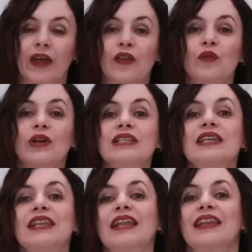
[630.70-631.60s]
And the
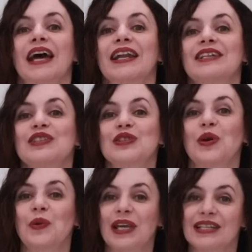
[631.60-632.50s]
reason that that is
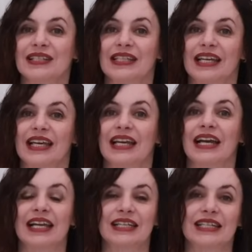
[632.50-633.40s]
so easy
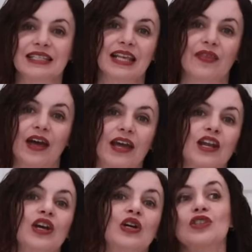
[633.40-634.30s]
is
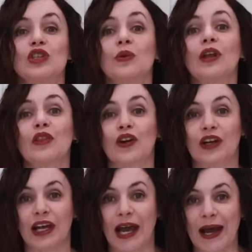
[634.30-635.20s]
that 2
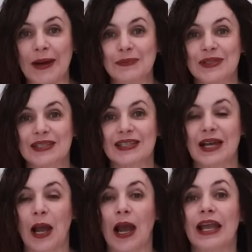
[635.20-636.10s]
1/3 cups
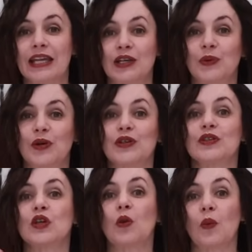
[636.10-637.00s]

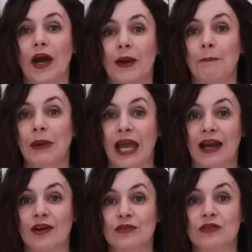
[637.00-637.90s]
equals 1
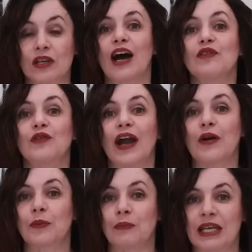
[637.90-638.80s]
pound of
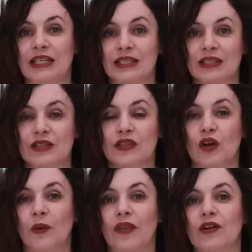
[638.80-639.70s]
ground meat.
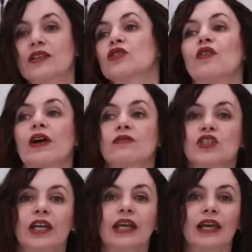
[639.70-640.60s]
So whether it's ground
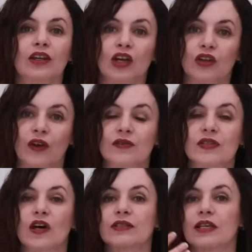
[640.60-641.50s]
chicken, ground
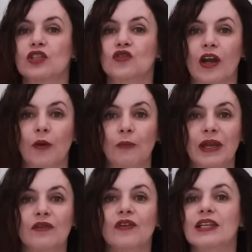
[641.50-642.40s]
sausage, ground
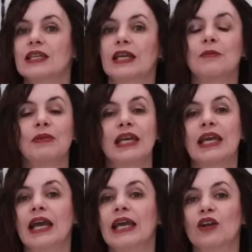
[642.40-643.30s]
beef, it's gonna
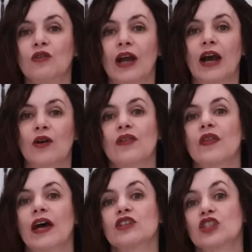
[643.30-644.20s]
be in around
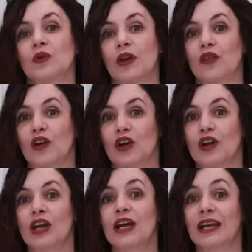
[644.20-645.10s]
that 2
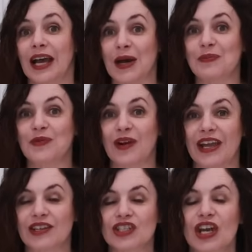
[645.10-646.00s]
1/3 cup
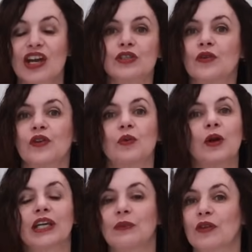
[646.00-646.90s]
range. So if you're
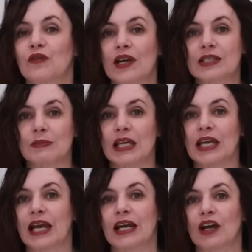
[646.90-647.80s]
working with a
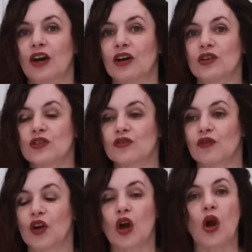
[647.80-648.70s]
recipe and it calls
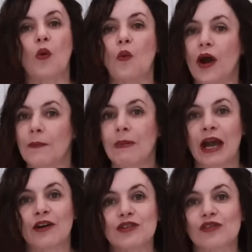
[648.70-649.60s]
for 1
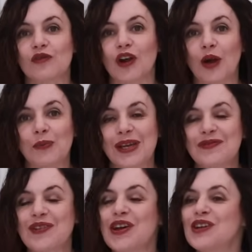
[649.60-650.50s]
pound of ground
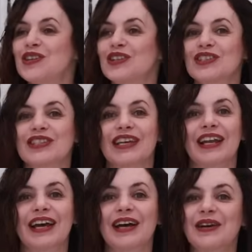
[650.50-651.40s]
beef, you're just
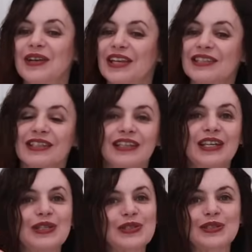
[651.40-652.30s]
gonna
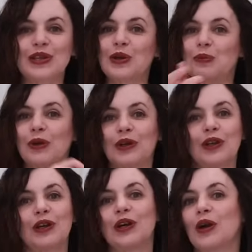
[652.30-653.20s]
easily scoop
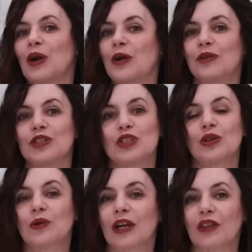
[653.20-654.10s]
your
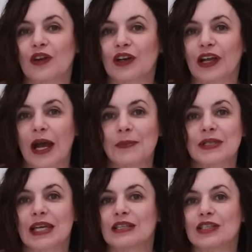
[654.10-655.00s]
2 1/3
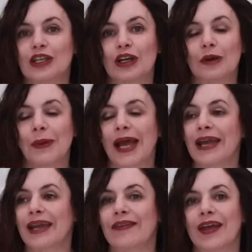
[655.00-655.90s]
cups into your
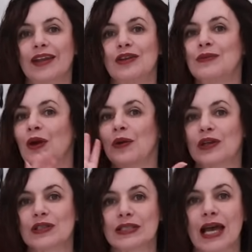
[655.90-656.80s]
bag, and then you know
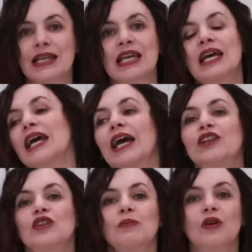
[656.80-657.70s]
you're set and
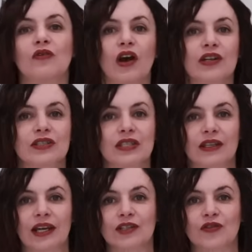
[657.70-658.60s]
you can move on to the
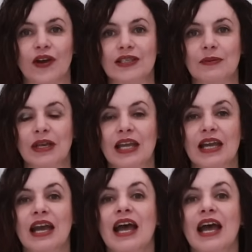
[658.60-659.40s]
next recipe.